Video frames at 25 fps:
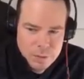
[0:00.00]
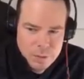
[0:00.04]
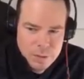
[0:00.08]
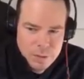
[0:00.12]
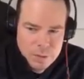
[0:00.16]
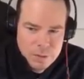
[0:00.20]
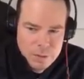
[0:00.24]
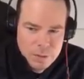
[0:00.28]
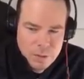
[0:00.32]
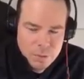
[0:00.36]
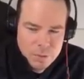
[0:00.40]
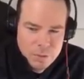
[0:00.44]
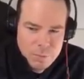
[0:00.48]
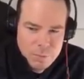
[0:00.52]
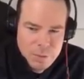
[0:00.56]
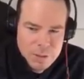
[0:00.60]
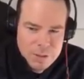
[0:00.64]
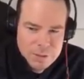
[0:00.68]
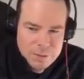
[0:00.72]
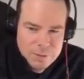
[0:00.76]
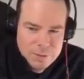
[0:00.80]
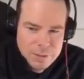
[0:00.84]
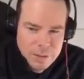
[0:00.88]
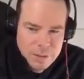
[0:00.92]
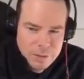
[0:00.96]
the only
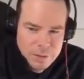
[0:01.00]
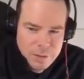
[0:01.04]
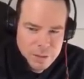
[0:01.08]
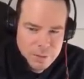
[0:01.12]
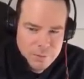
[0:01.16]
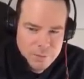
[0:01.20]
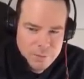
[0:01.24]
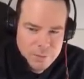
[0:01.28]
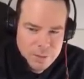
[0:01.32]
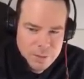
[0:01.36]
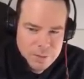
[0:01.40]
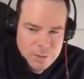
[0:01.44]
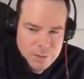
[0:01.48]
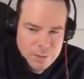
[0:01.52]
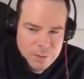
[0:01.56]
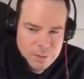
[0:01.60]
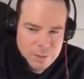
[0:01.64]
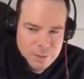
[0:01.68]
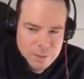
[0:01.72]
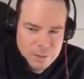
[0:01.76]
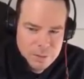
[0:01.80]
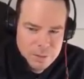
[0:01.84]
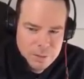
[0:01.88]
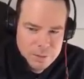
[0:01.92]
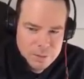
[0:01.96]
pieces that'll get affected
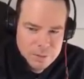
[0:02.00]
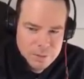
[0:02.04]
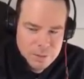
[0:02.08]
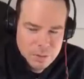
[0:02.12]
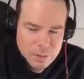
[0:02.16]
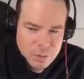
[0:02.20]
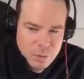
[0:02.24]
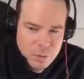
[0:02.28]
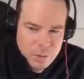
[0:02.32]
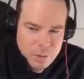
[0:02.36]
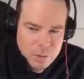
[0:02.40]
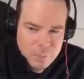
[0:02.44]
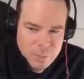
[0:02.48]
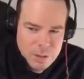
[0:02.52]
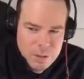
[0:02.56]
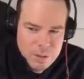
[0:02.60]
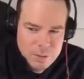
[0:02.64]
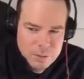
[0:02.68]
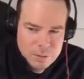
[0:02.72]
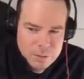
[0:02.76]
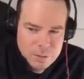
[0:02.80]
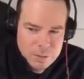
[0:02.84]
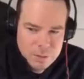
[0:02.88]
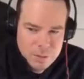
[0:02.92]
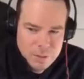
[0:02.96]
is this corner
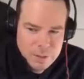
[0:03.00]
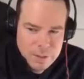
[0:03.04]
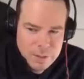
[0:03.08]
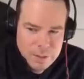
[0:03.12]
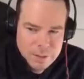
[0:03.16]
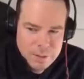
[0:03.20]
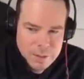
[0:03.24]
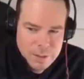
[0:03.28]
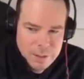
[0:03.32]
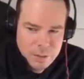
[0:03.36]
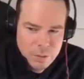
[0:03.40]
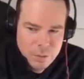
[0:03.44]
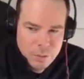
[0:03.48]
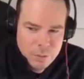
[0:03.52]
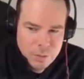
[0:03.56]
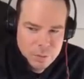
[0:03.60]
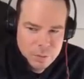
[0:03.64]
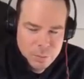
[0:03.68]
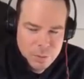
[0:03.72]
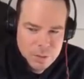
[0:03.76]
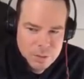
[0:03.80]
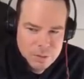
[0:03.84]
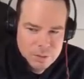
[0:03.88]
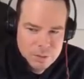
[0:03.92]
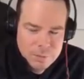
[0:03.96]
piece and that corner
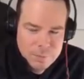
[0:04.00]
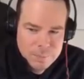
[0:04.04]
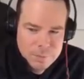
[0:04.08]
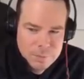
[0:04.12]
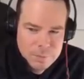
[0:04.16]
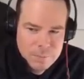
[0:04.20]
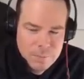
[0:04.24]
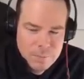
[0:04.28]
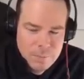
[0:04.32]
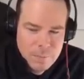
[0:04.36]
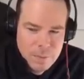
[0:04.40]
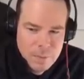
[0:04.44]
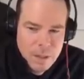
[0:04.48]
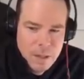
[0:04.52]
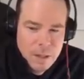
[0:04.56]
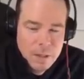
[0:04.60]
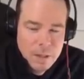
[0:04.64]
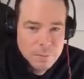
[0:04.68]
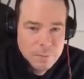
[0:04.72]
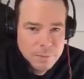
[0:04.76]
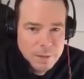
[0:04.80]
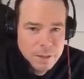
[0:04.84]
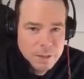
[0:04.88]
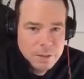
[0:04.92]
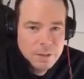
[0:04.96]
piece. And
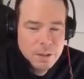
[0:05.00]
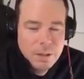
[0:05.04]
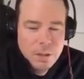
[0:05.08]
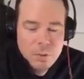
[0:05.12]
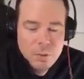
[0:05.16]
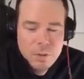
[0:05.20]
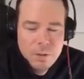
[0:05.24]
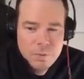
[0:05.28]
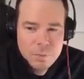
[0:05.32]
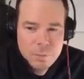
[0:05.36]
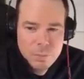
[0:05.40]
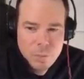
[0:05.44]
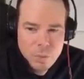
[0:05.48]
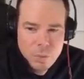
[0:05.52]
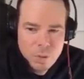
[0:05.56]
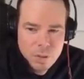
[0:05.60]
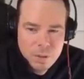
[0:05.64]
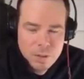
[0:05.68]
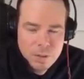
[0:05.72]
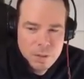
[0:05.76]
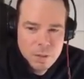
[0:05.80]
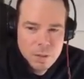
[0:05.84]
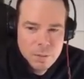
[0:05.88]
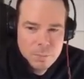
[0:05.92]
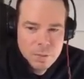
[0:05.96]
in fact, I know even more,
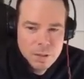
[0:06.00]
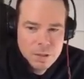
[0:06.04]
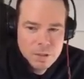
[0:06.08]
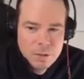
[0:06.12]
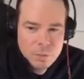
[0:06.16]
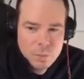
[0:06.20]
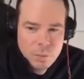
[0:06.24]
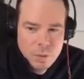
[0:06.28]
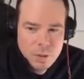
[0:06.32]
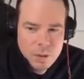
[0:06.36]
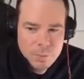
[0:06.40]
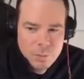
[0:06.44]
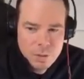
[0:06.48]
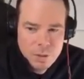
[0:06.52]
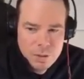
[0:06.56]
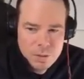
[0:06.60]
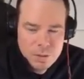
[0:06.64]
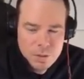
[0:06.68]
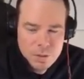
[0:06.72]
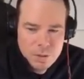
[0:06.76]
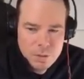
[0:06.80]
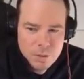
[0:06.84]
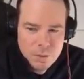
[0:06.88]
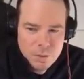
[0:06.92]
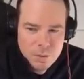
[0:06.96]
because what I'm going to
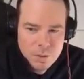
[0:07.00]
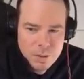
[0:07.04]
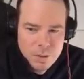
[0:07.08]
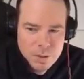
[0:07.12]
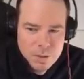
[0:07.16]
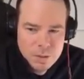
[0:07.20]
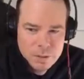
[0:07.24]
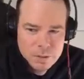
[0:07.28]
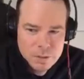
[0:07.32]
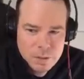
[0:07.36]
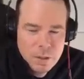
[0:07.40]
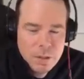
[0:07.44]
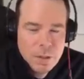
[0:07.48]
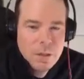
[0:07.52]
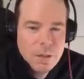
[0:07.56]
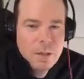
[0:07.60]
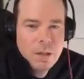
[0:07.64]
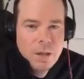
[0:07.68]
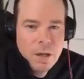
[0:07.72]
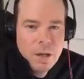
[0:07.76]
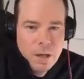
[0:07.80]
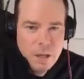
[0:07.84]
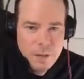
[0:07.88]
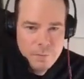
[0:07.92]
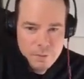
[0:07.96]
do is
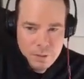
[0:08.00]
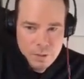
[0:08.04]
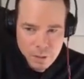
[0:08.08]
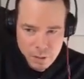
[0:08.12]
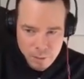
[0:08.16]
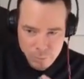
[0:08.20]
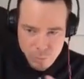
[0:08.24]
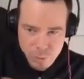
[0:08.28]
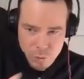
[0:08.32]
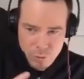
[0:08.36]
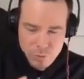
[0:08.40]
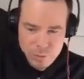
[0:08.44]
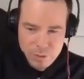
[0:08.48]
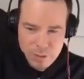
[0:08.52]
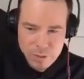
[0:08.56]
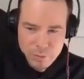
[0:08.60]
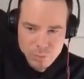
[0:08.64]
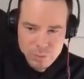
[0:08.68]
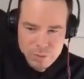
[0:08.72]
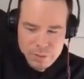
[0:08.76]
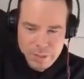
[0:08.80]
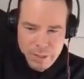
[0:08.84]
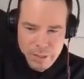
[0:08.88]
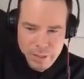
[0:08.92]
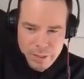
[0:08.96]
I've done a move
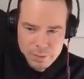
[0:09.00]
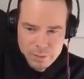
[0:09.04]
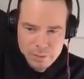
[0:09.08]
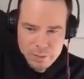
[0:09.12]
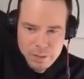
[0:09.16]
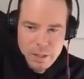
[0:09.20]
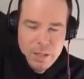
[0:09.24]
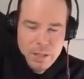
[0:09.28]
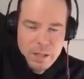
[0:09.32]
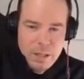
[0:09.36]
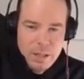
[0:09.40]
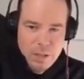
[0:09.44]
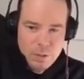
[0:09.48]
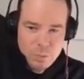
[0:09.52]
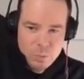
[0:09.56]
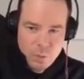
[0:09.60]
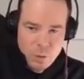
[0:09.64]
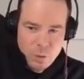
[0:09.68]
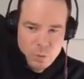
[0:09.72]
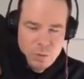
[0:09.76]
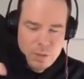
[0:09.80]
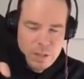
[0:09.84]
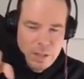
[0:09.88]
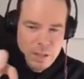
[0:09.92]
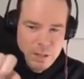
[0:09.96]
sequence X. It
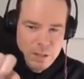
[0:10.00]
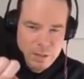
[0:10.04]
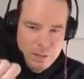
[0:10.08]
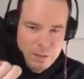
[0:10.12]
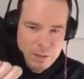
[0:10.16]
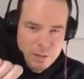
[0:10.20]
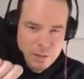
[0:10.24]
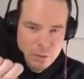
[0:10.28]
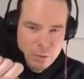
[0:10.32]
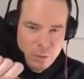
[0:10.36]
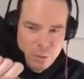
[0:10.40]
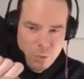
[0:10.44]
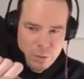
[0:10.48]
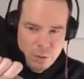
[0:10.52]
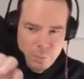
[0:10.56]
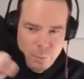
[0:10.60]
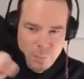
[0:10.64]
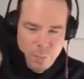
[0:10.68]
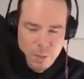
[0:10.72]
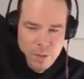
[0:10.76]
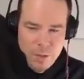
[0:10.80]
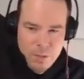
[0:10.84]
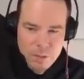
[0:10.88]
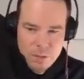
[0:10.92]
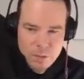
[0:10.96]
rotated this corner
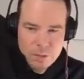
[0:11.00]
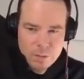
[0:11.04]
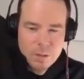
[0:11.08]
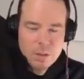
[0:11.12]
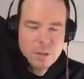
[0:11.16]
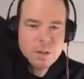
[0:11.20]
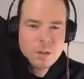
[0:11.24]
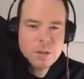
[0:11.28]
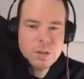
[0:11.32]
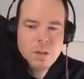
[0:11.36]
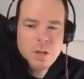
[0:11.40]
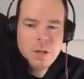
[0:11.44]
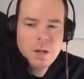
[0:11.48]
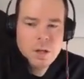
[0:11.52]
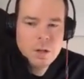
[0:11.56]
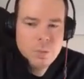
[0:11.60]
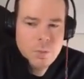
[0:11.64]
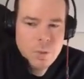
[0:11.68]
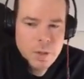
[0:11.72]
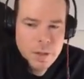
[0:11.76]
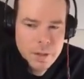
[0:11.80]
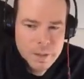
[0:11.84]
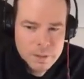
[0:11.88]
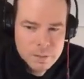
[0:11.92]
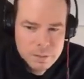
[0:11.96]
piece
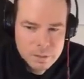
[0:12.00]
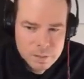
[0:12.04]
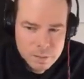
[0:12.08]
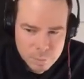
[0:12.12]
clockwise. The